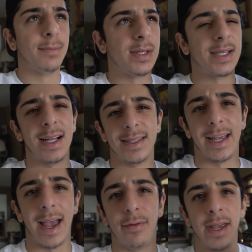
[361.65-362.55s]
Besides
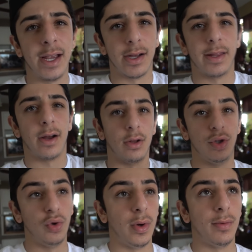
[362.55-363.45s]
like every here and there,
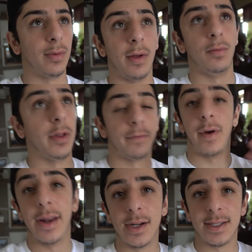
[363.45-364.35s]
I'll do it with, with a friend or